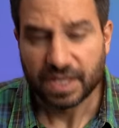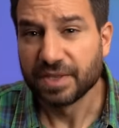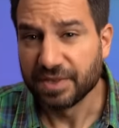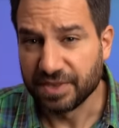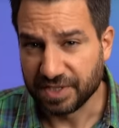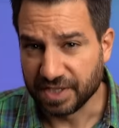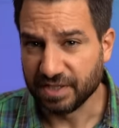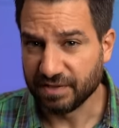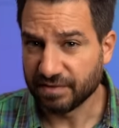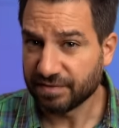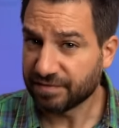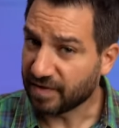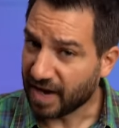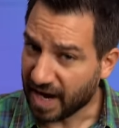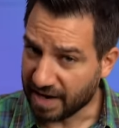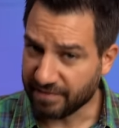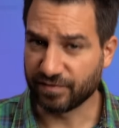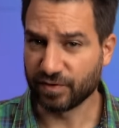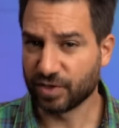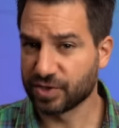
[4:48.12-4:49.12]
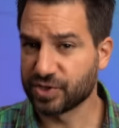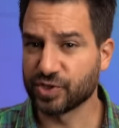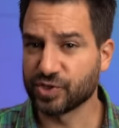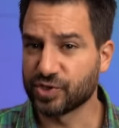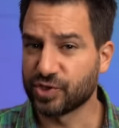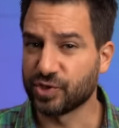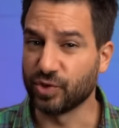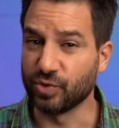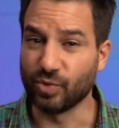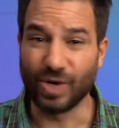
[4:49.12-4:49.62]
The five
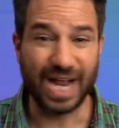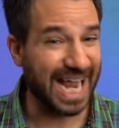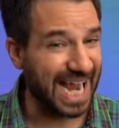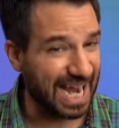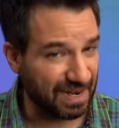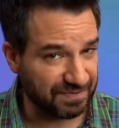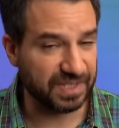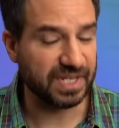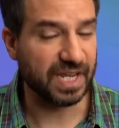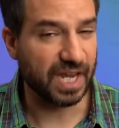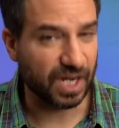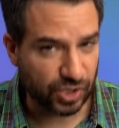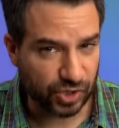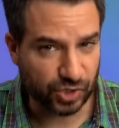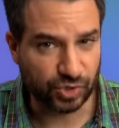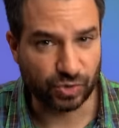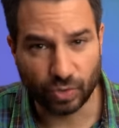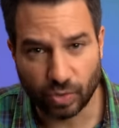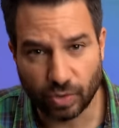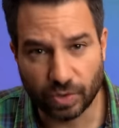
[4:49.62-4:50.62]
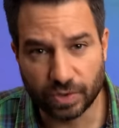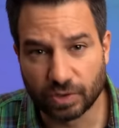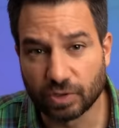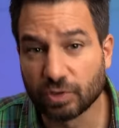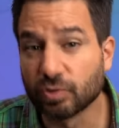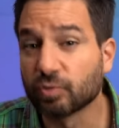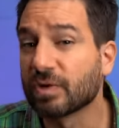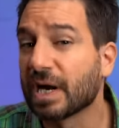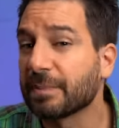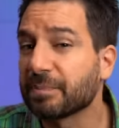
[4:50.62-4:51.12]
virgins who have the extra
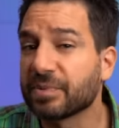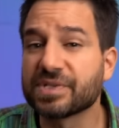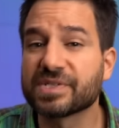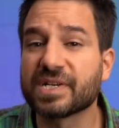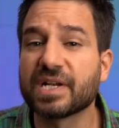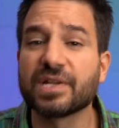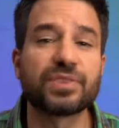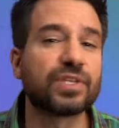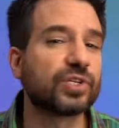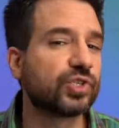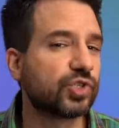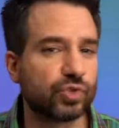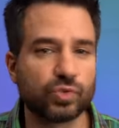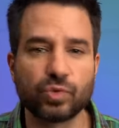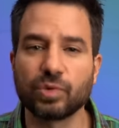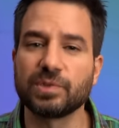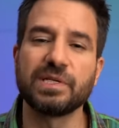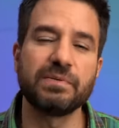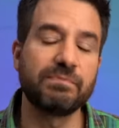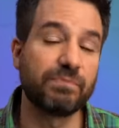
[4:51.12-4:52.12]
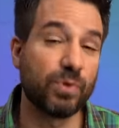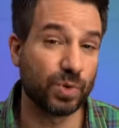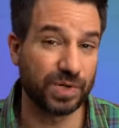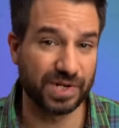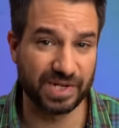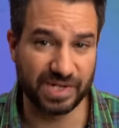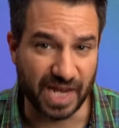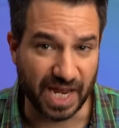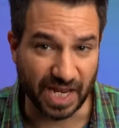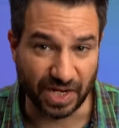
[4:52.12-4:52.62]
oil represent the truly
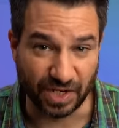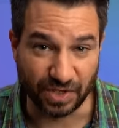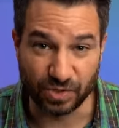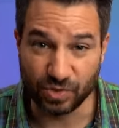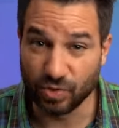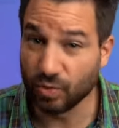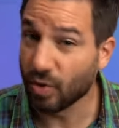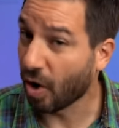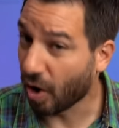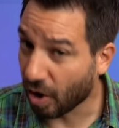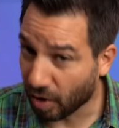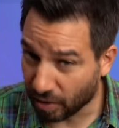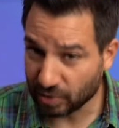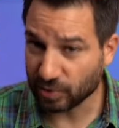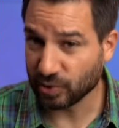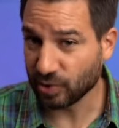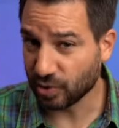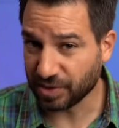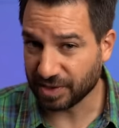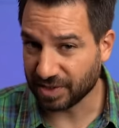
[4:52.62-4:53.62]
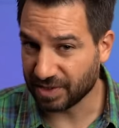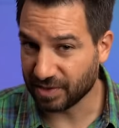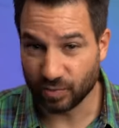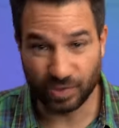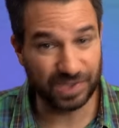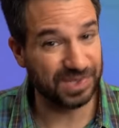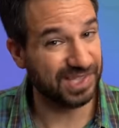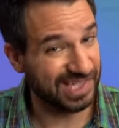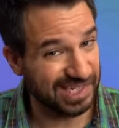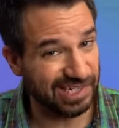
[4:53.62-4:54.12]
born again, who are looking
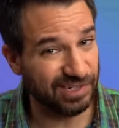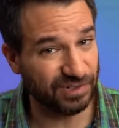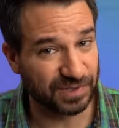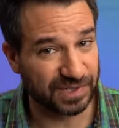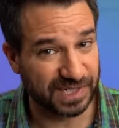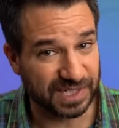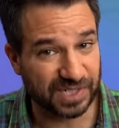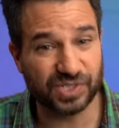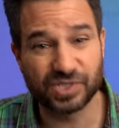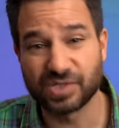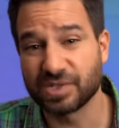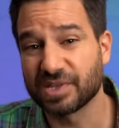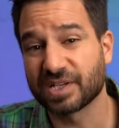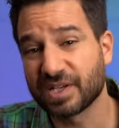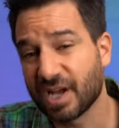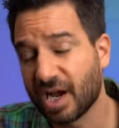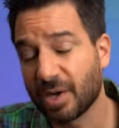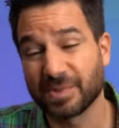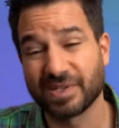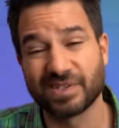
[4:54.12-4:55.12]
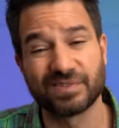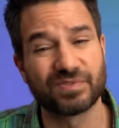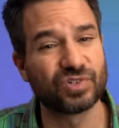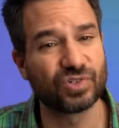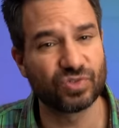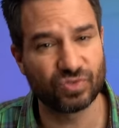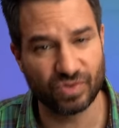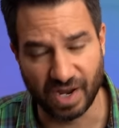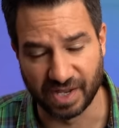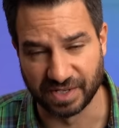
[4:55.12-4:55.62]
with eagerness to the coming of
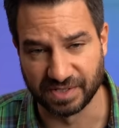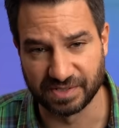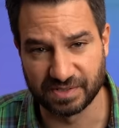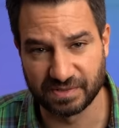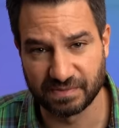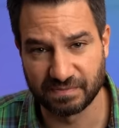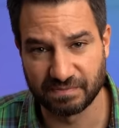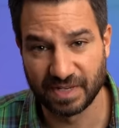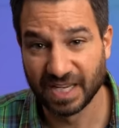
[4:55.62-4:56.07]
Christ.